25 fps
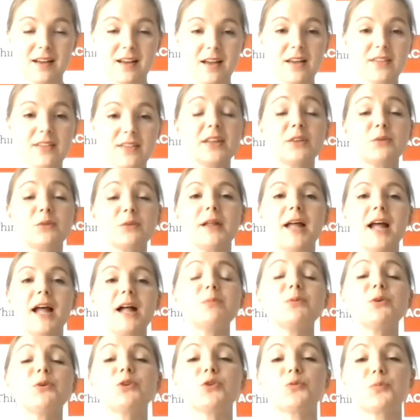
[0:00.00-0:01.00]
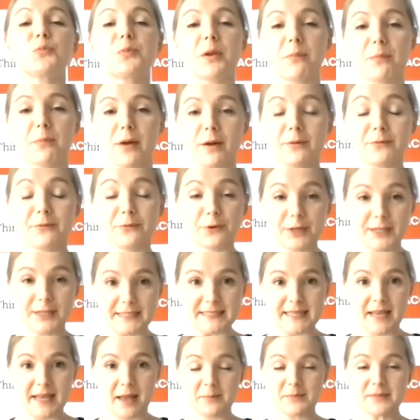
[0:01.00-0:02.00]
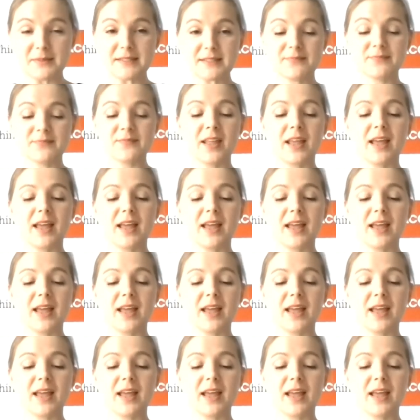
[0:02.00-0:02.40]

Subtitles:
That will help you to prepare for exams.